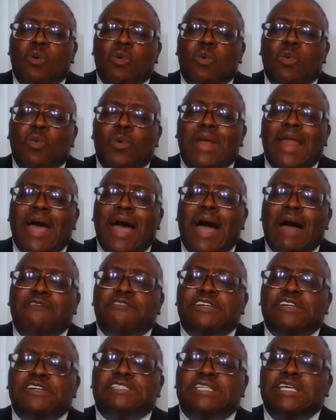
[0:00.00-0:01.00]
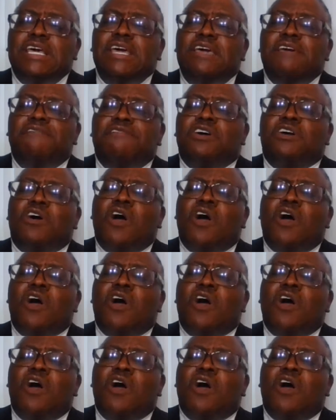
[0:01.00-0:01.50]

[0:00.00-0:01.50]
when I received the